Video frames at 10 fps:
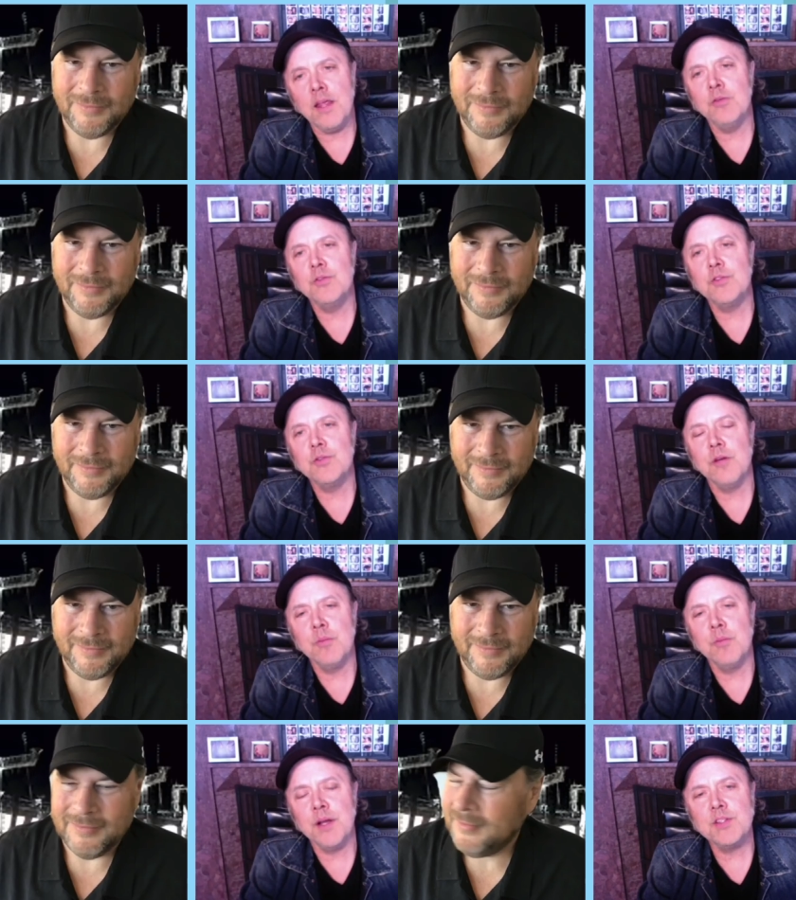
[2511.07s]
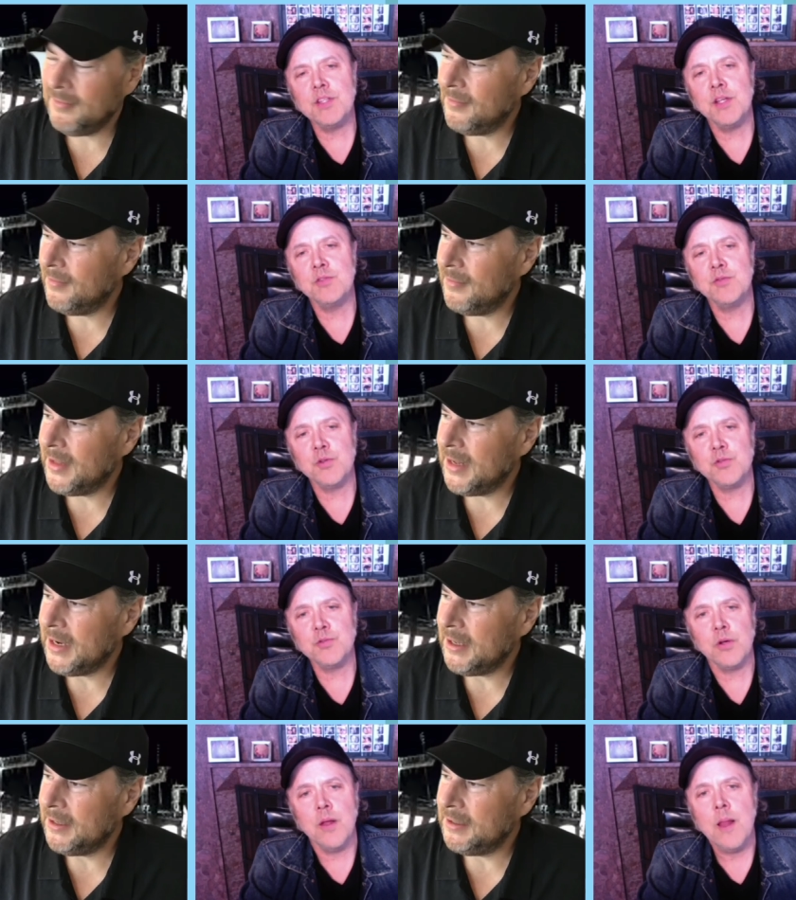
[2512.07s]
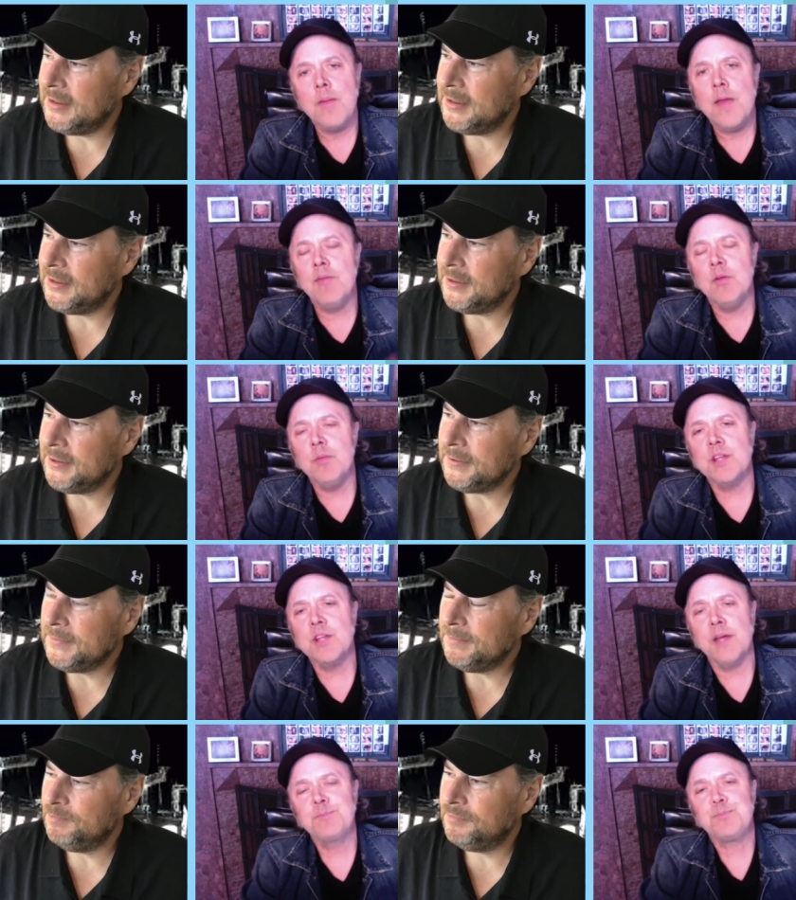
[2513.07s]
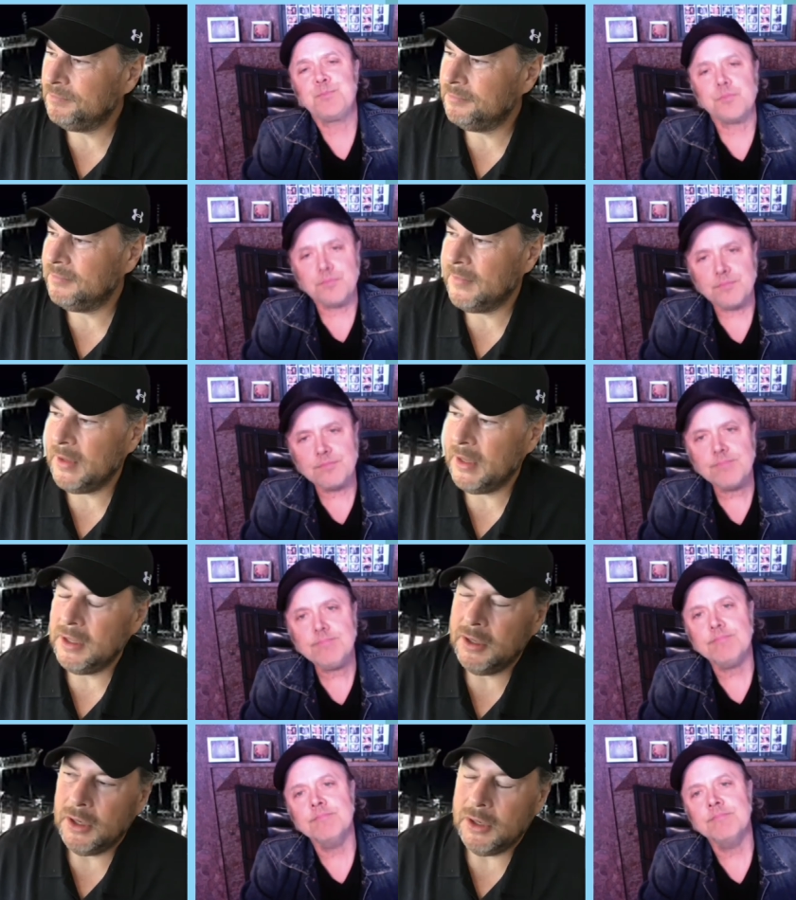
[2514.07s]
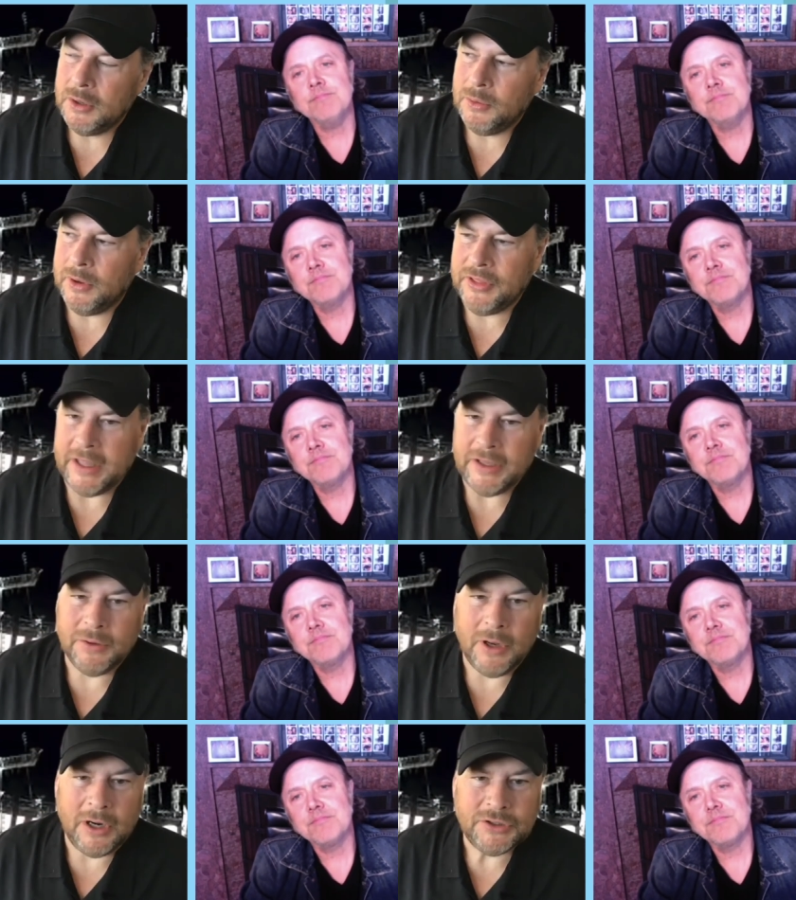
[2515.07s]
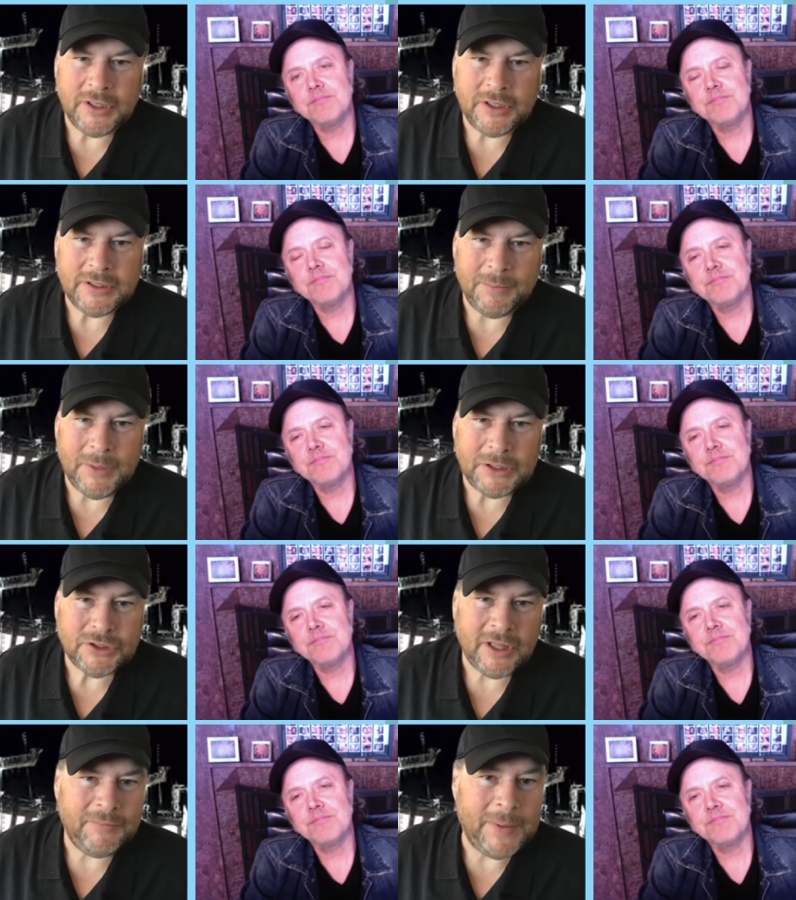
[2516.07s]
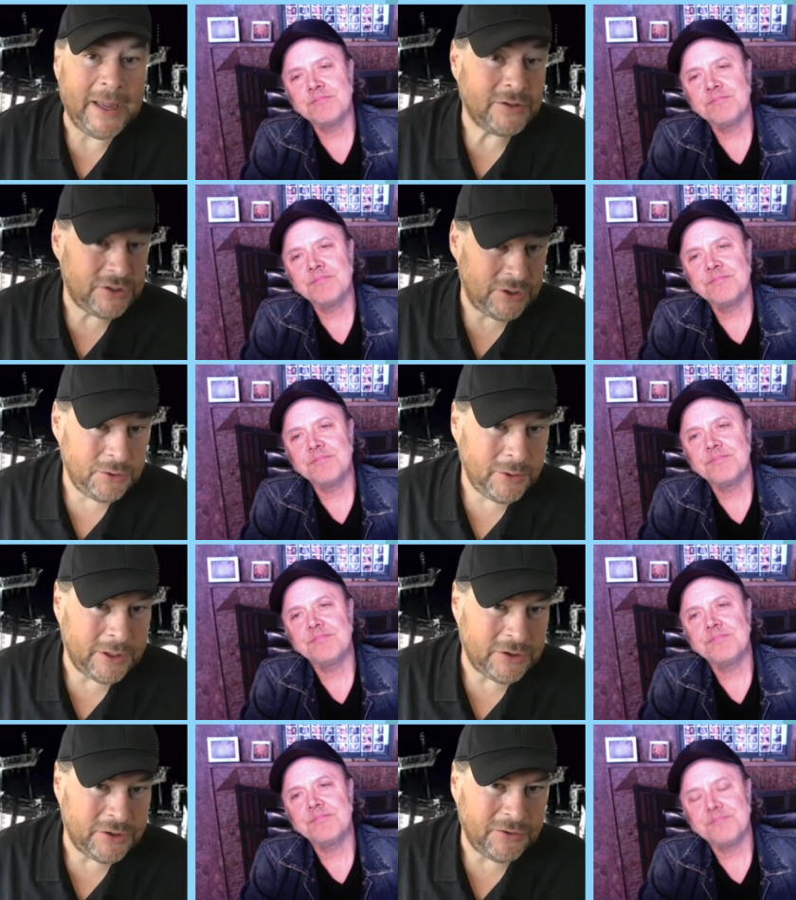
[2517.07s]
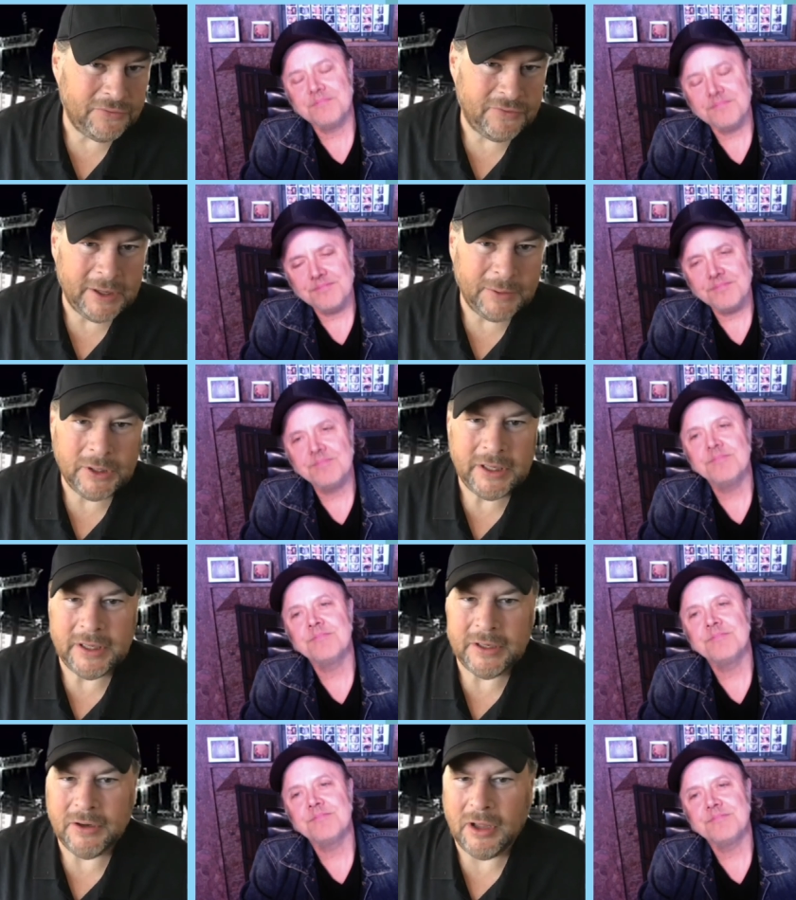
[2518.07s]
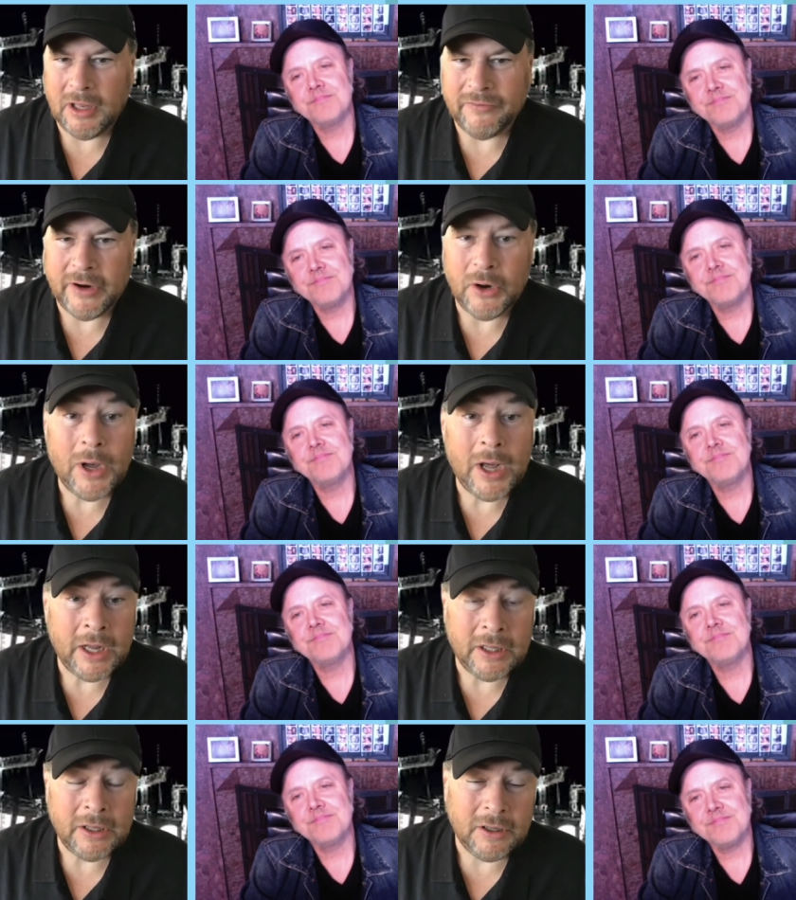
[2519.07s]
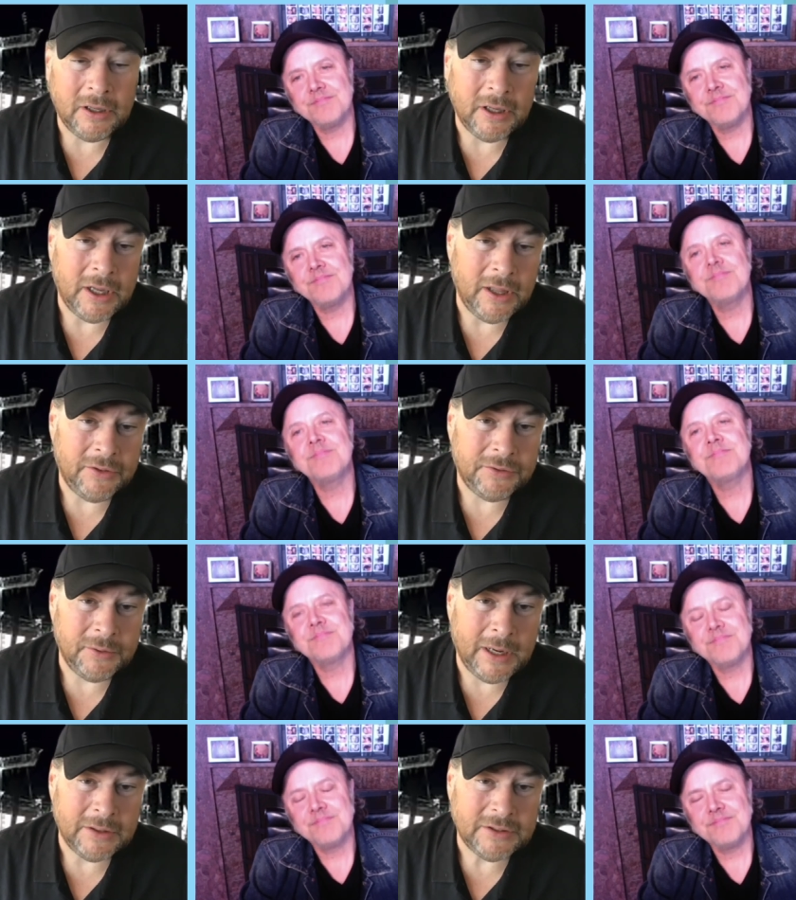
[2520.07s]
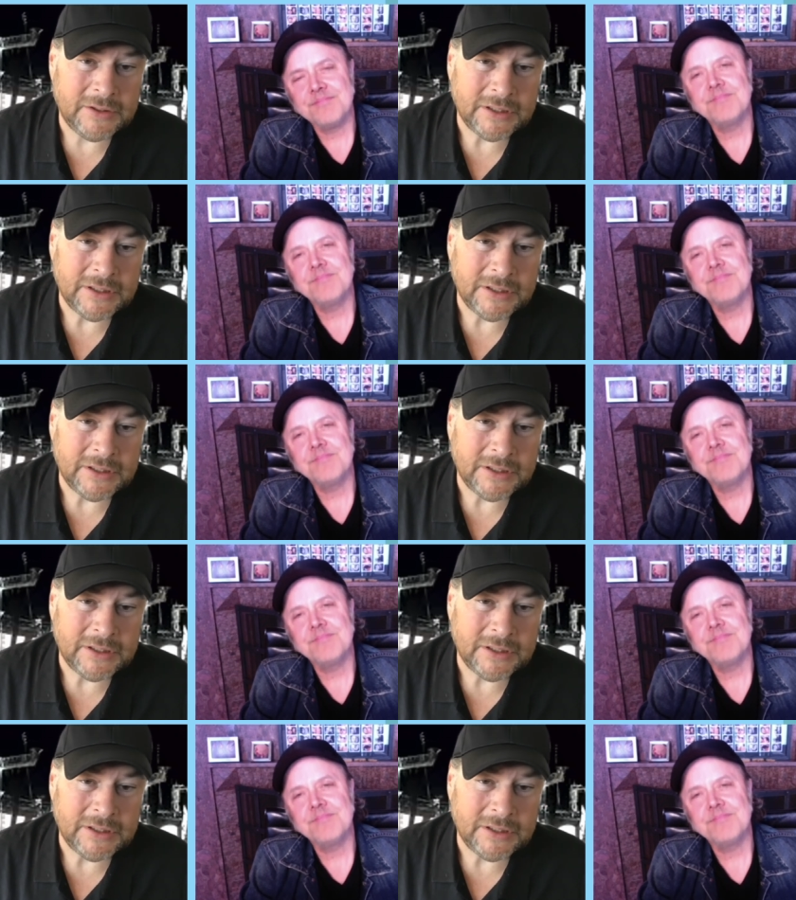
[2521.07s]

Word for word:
Speaker 1: thank you to everybody at Salesforce for having me today.
Speaker 2: Well, thank you, Lars, and uh, much love back to you and to your family and all of our Ohana uh, throughout